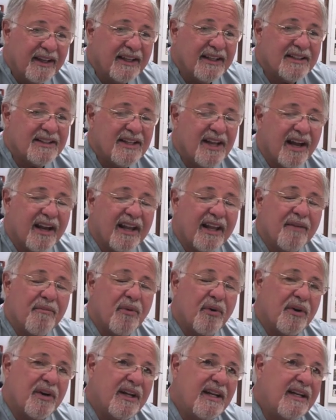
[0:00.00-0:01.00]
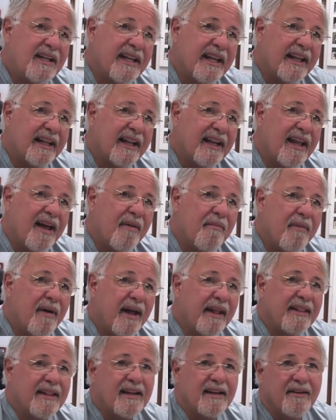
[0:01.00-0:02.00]
is talk in more detail
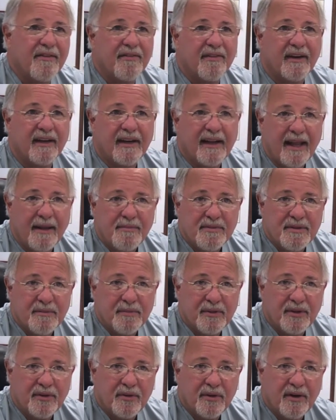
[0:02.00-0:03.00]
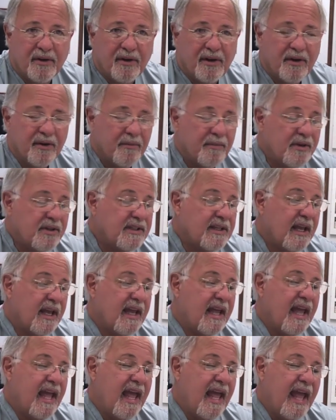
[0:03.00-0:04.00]
about the different types of pituitary tumors
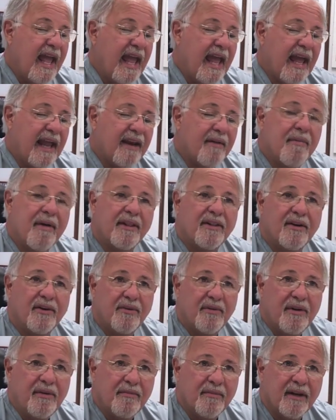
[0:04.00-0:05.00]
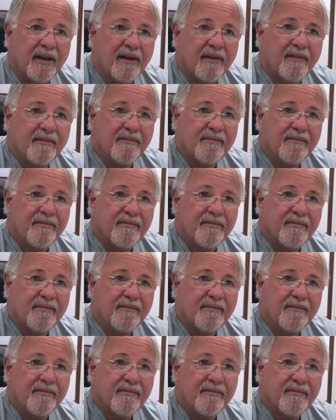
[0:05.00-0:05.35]
and about their treatment.